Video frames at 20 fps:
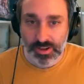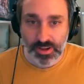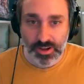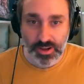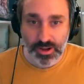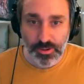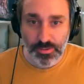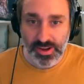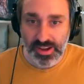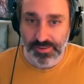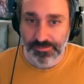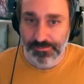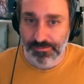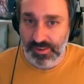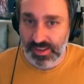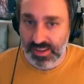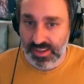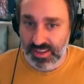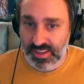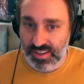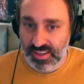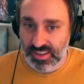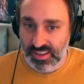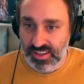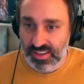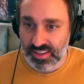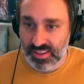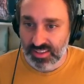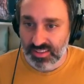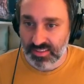Okay,
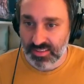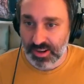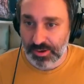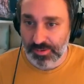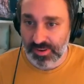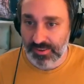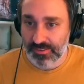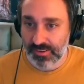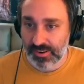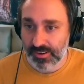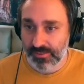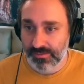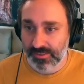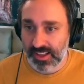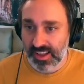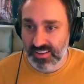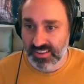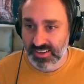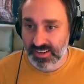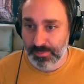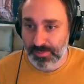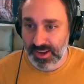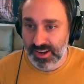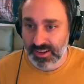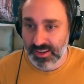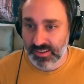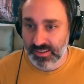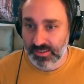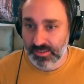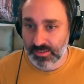so now we have our velocity
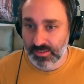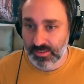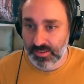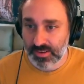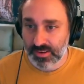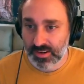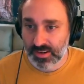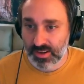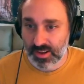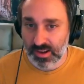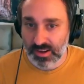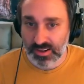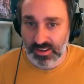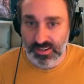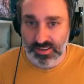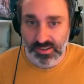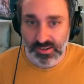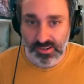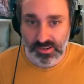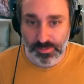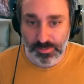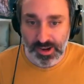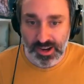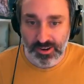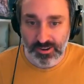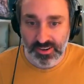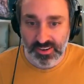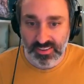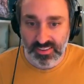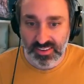magnitude, our dark
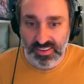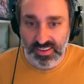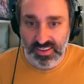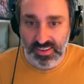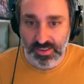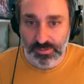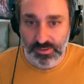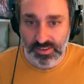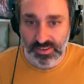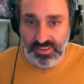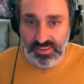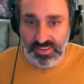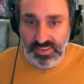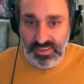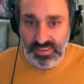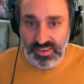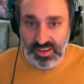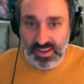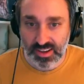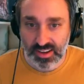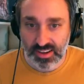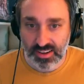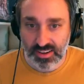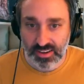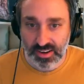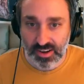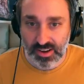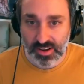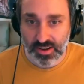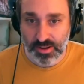matter density, which is not
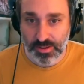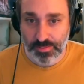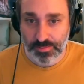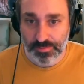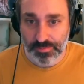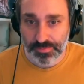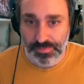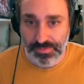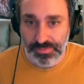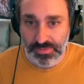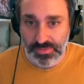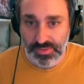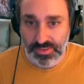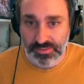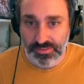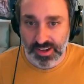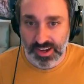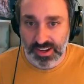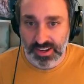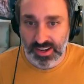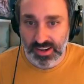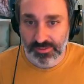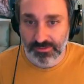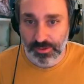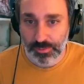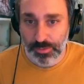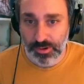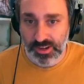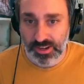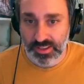defined at every
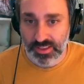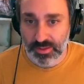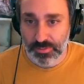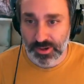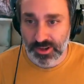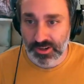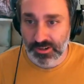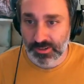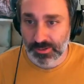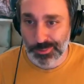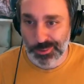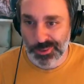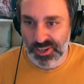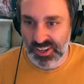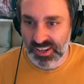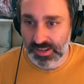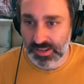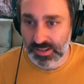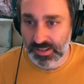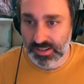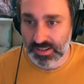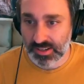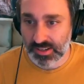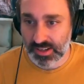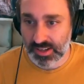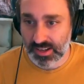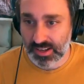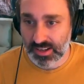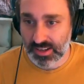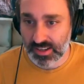point in the model,
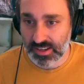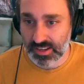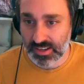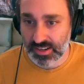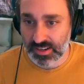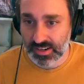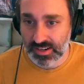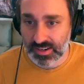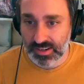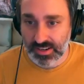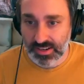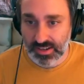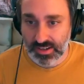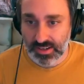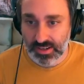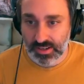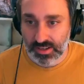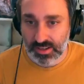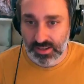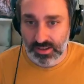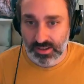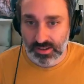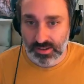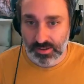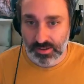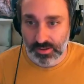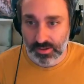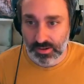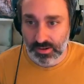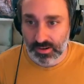and
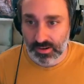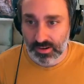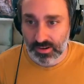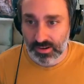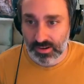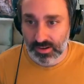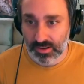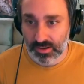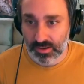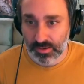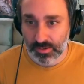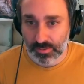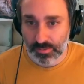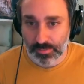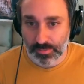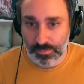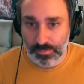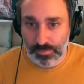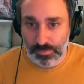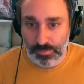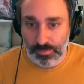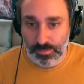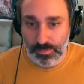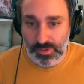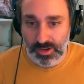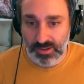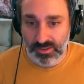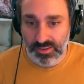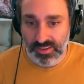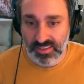our
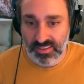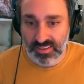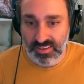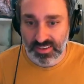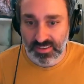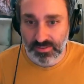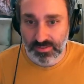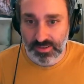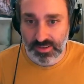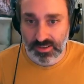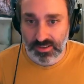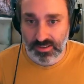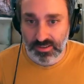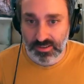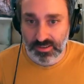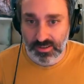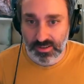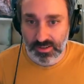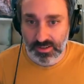metal density field,